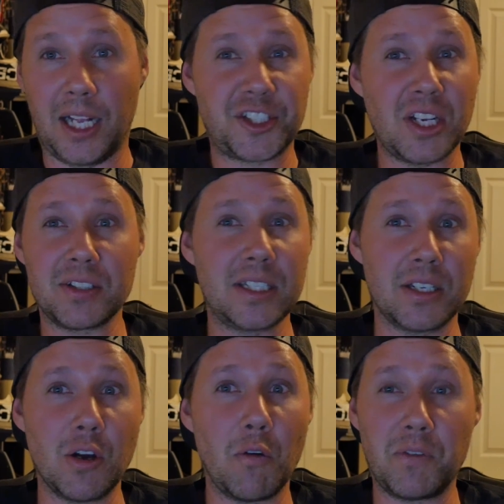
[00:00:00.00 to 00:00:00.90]
Chelsea
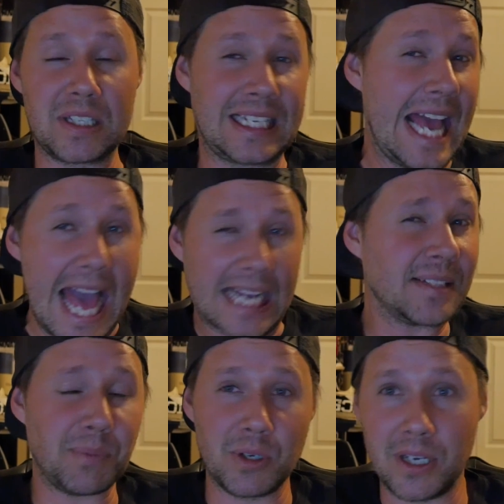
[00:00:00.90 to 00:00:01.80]
DeNova is an
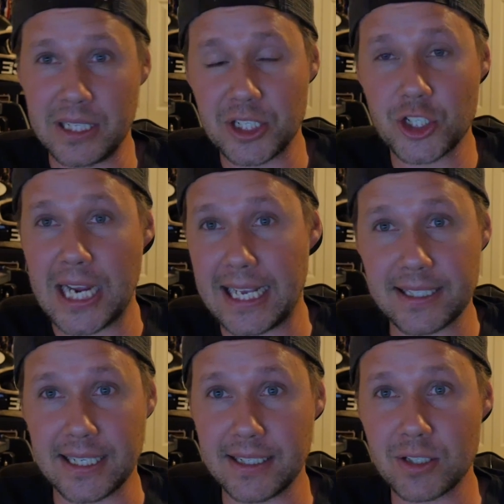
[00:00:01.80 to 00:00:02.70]
expert on this
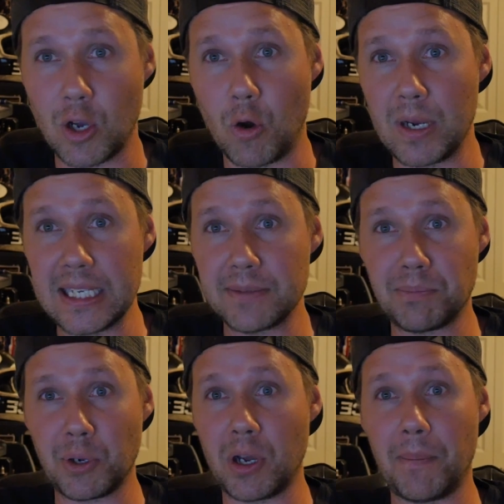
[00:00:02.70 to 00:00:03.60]
chassis, so he's
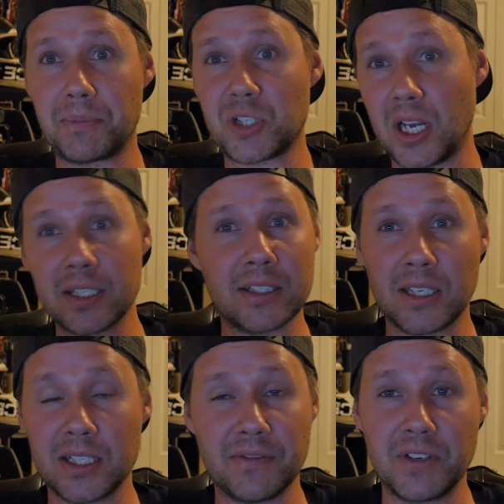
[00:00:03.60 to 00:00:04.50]
put up tons and
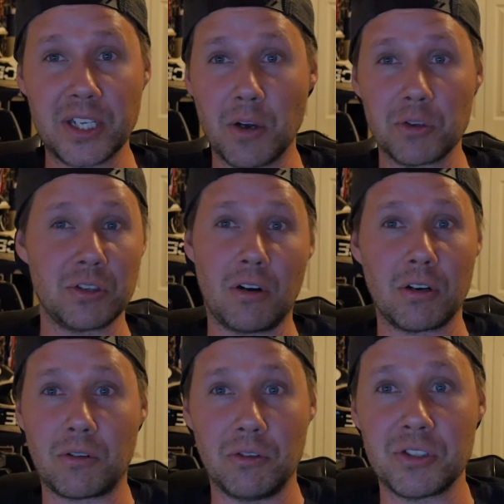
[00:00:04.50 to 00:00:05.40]
tons of videos and
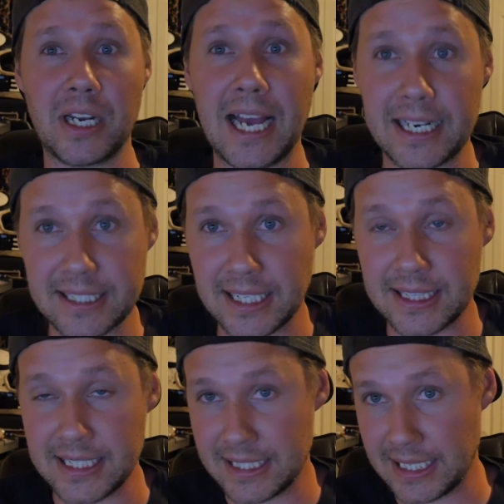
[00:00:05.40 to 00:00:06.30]
articles on how to
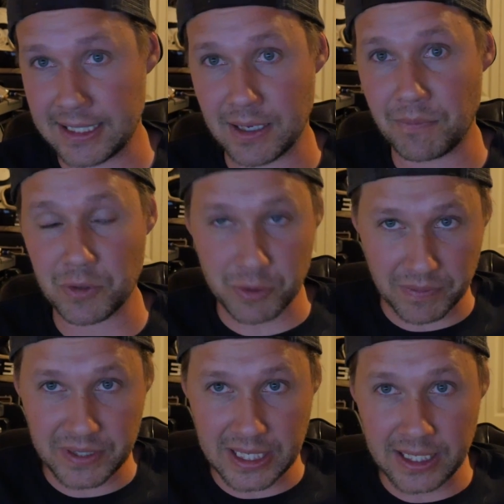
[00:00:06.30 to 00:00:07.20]
set these things up for
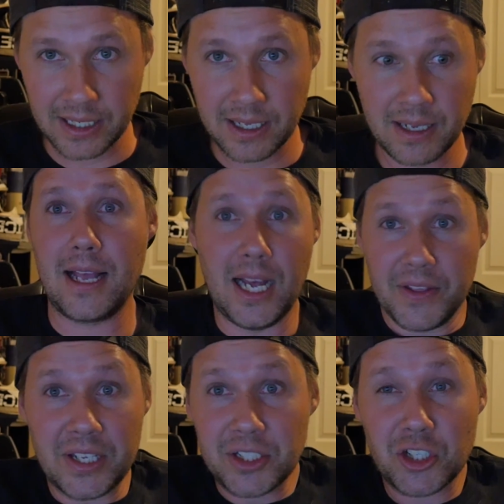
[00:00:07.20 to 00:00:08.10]
drifting.
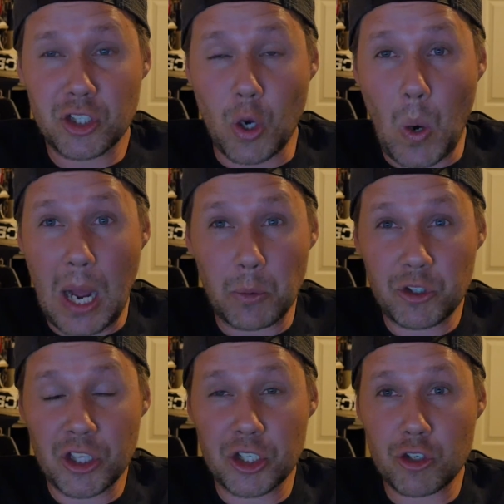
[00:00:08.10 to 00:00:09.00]
And then just go out
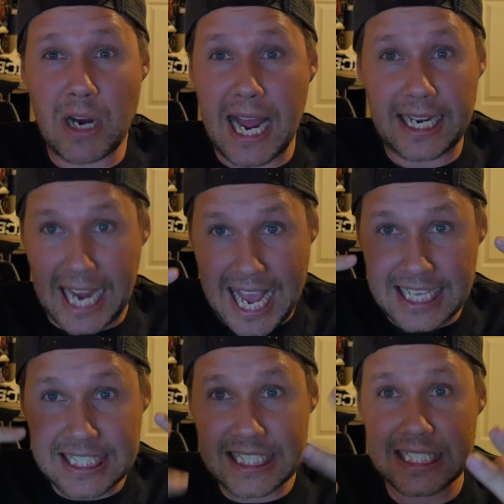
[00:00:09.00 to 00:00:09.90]
to the track
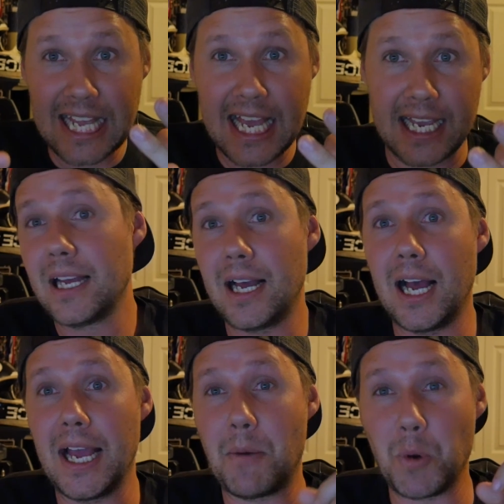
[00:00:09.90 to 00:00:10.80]
and slay.
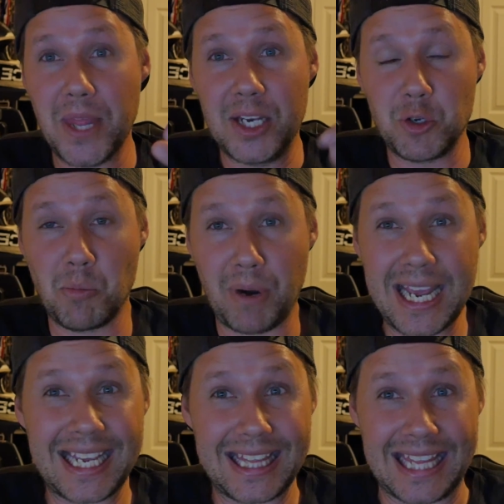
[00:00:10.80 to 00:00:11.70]
And when they do
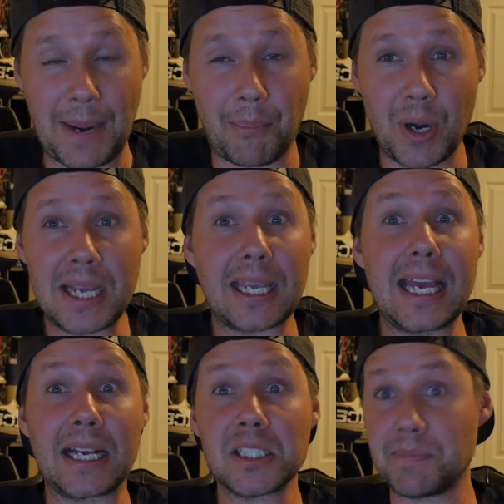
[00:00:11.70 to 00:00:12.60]
break, they break
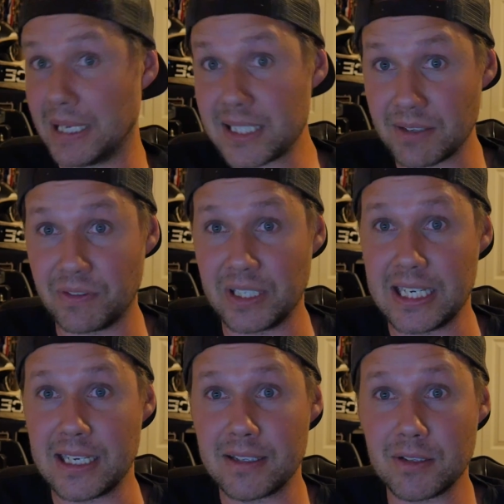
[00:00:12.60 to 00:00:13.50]

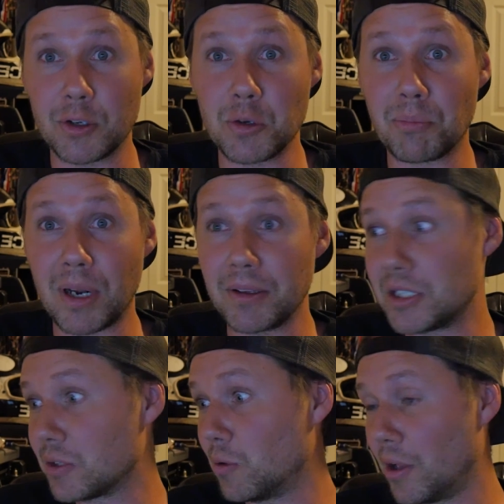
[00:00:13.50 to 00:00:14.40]
expensively. So you probably
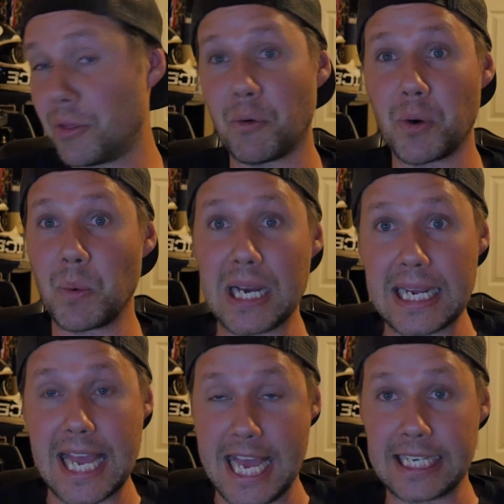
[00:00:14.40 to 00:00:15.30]
just want to throw it
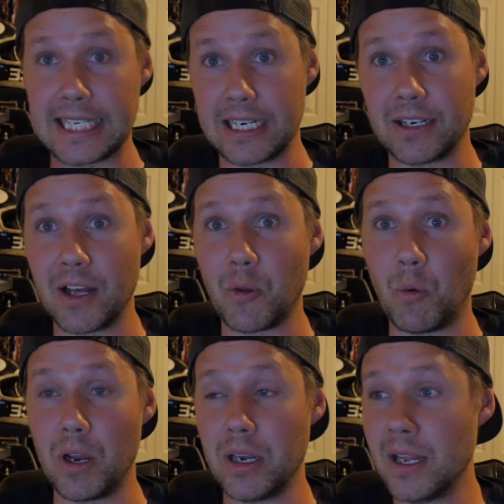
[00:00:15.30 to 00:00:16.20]
away and get another
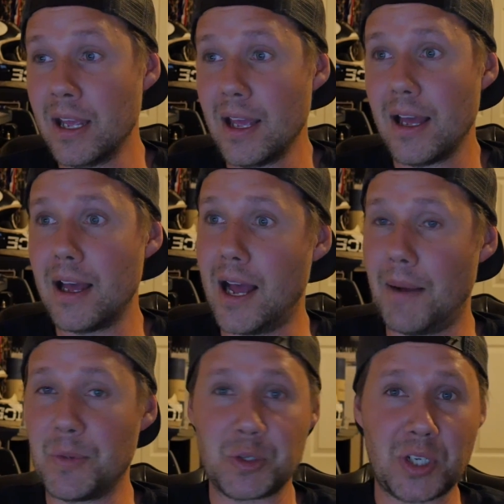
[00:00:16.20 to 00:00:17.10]
one.
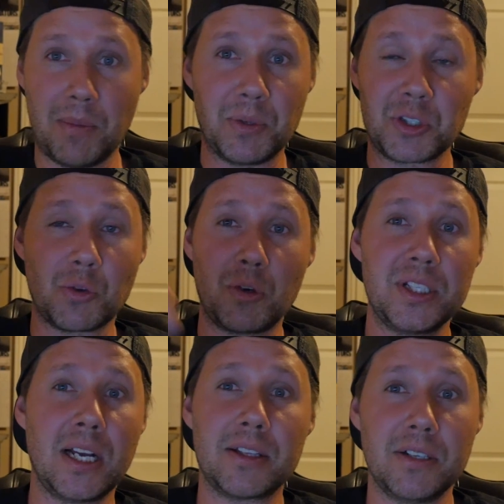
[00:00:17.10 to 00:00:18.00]
There's a couple
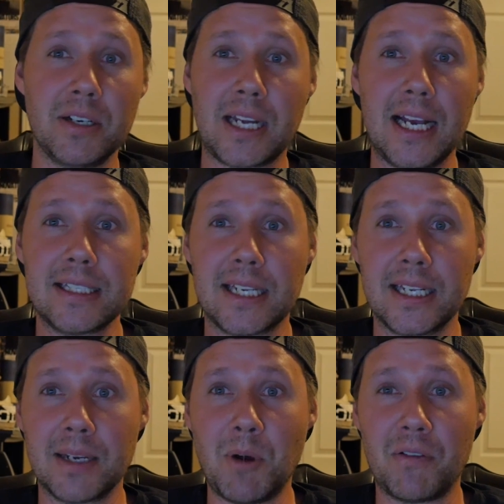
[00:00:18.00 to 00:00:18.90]
stories out there, guys
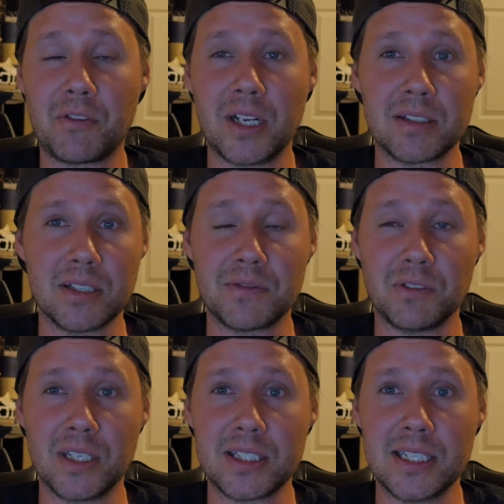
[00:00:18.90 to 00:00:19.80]
getting them off Craigslist for less